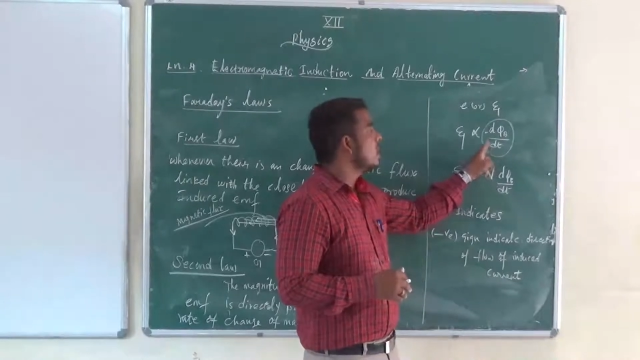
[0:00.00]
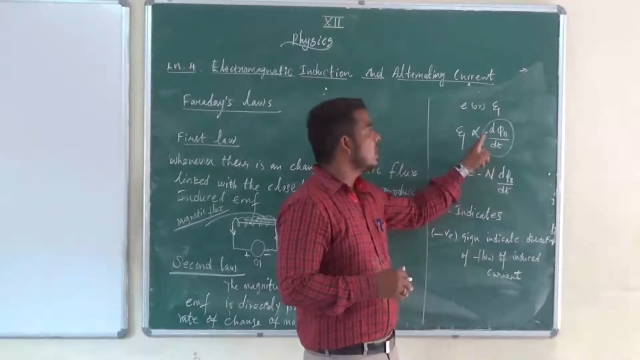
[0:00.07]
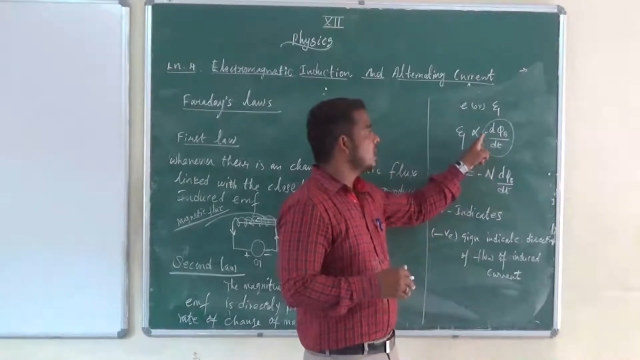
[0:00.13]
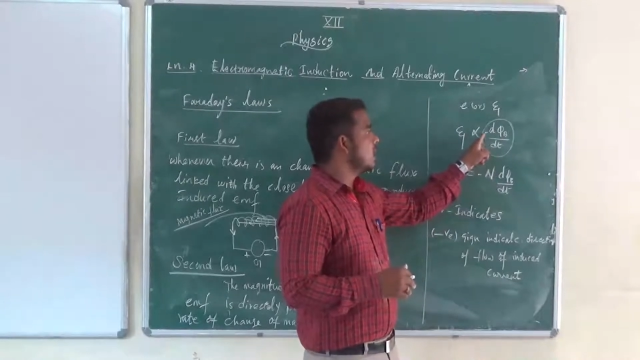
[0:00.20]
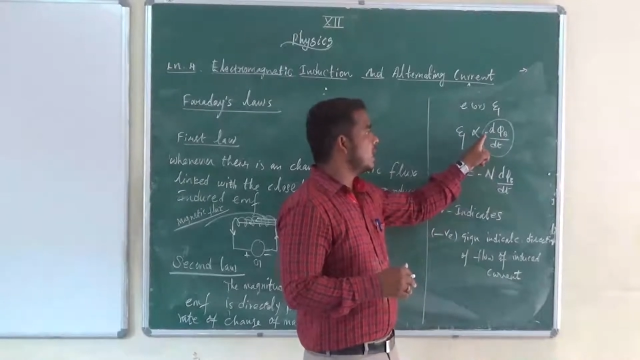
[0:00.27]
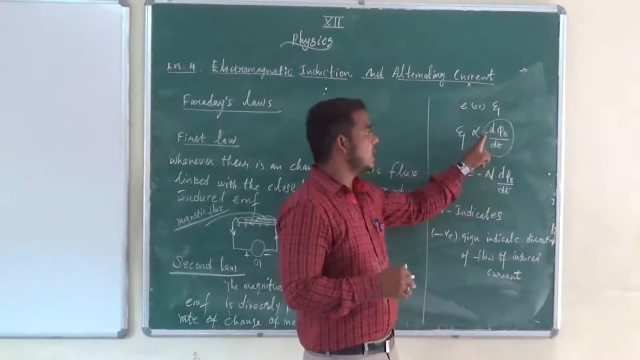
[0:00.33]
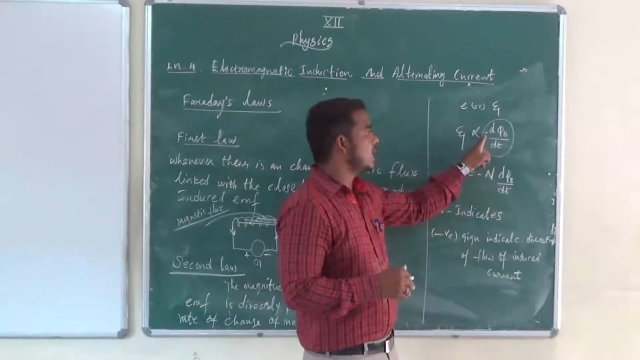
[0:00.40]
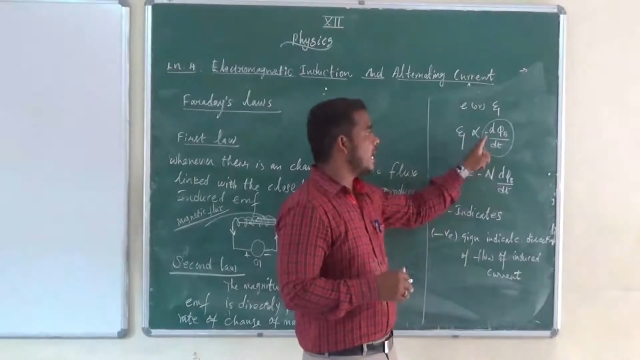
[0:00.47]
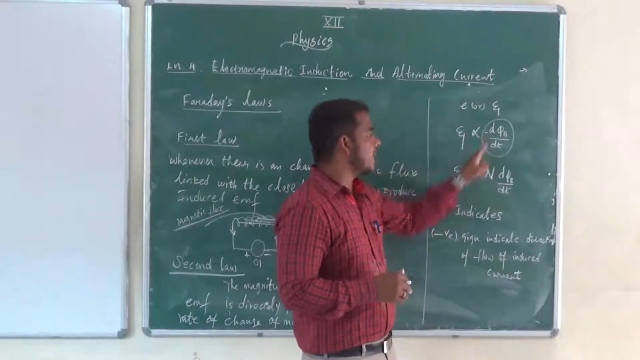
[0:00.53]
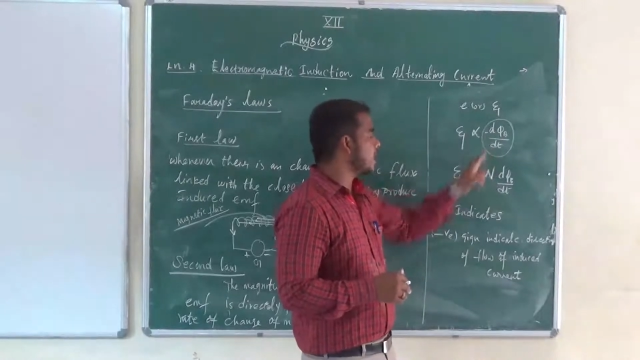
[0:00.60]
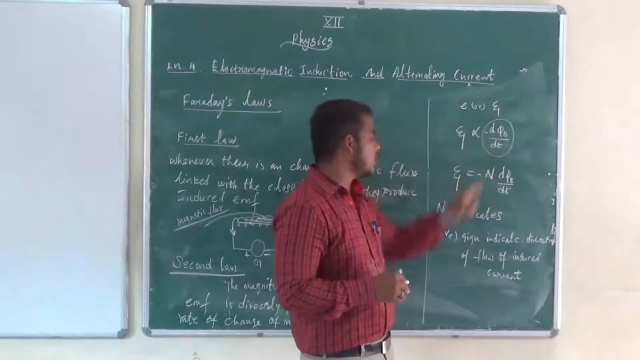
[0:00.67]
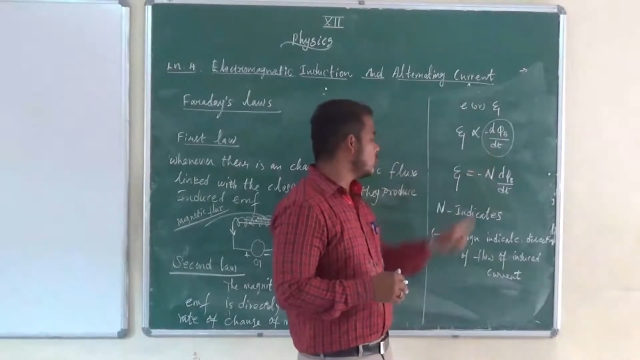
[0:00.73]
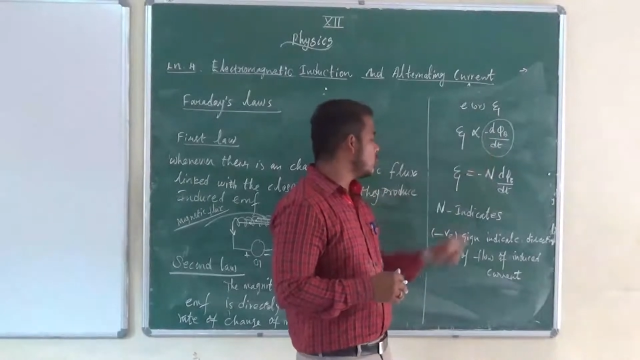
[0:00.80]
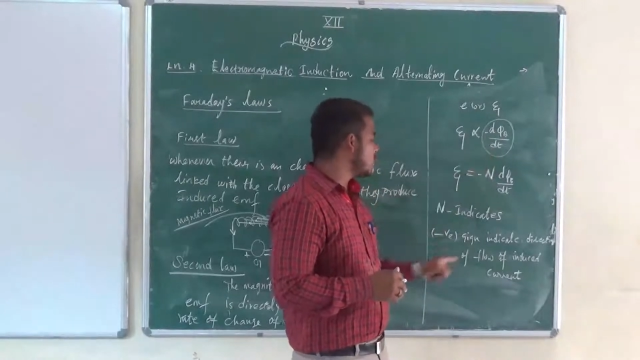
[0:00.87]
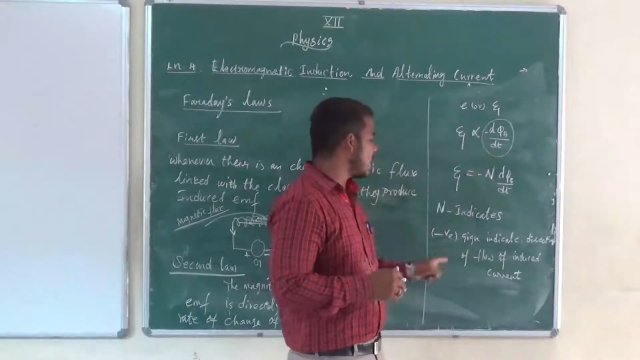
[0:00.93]
Here
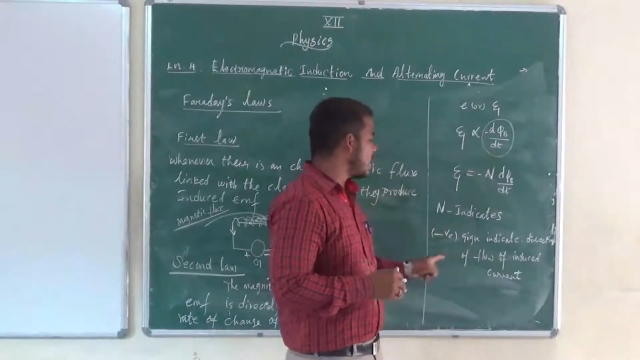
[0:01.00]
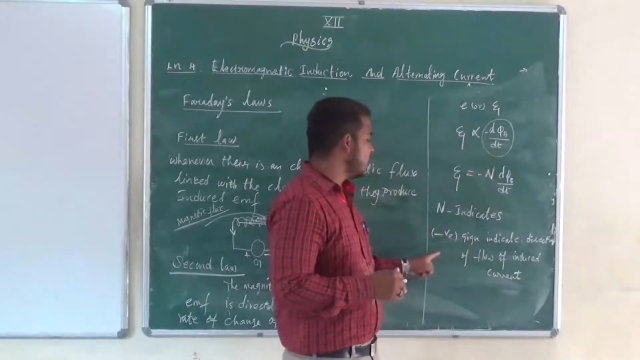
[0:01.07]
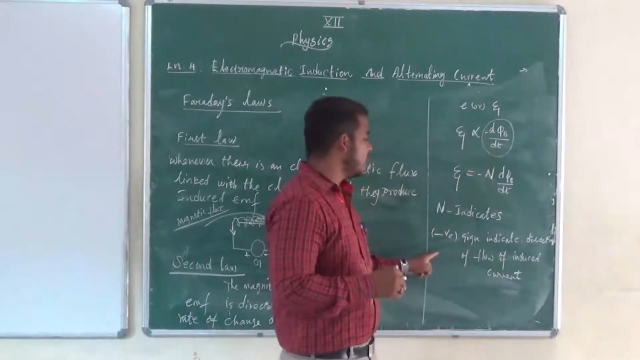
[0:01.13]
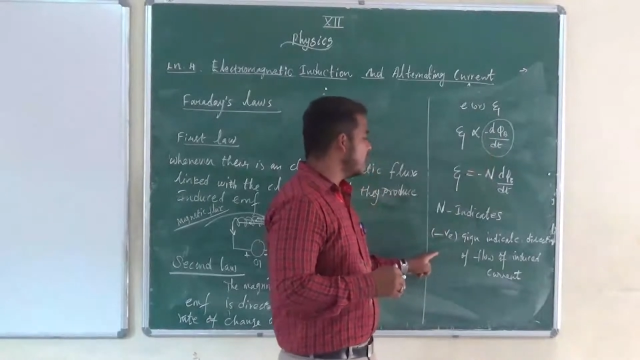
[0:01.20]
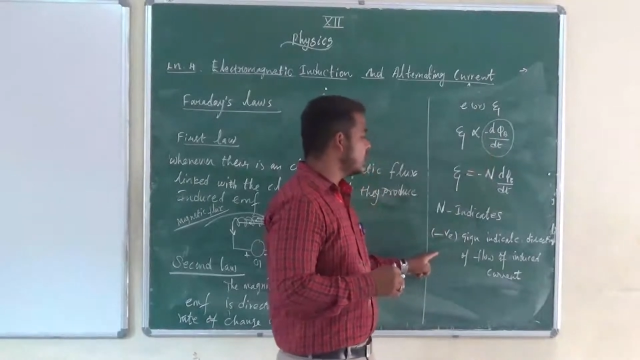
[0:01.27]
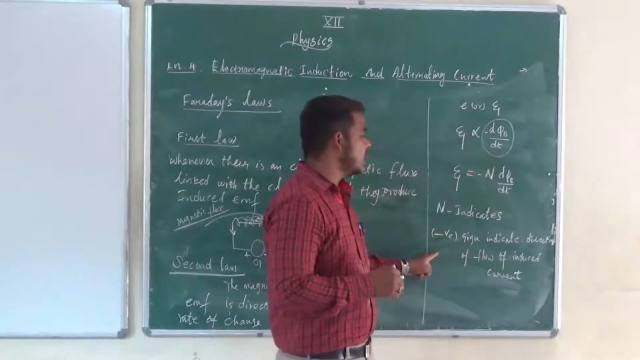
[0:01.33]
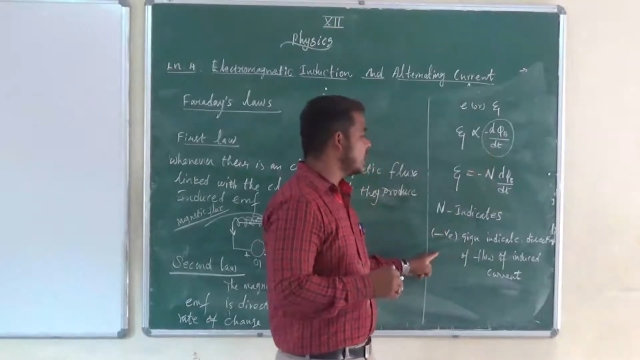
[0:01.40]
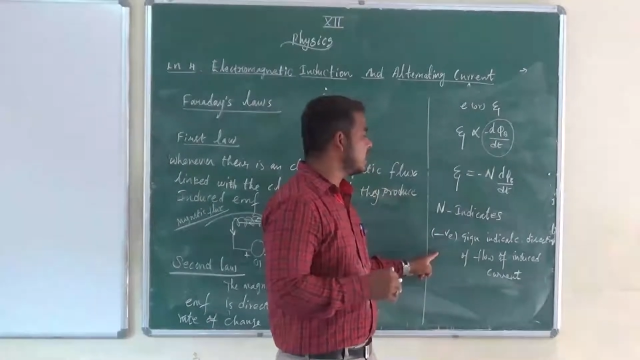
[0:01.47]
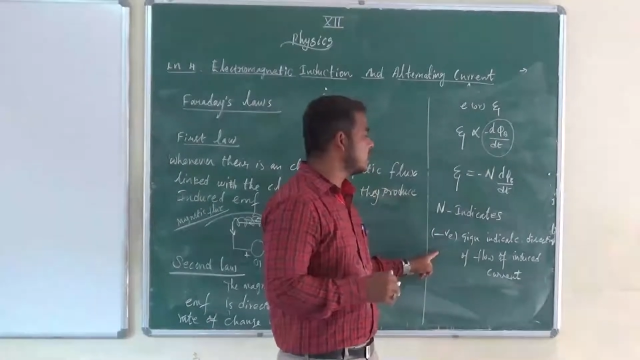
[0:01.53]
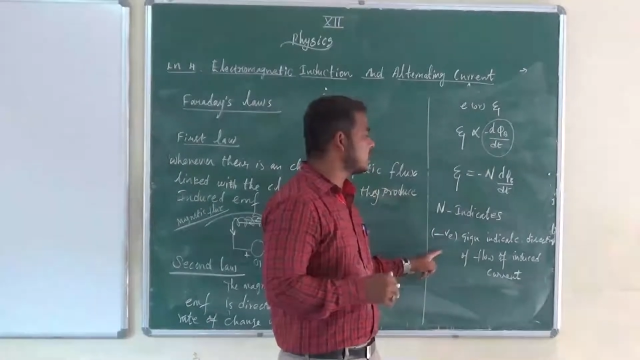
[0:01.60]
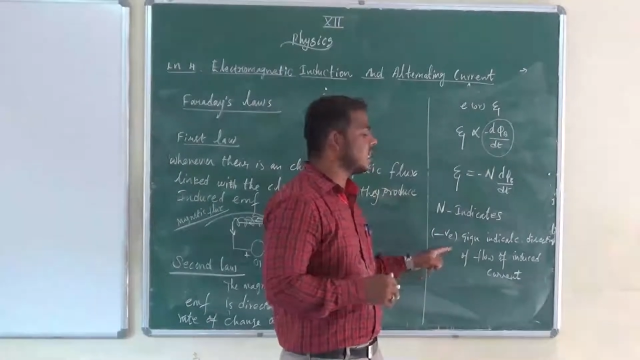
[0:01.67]
negative sign indicates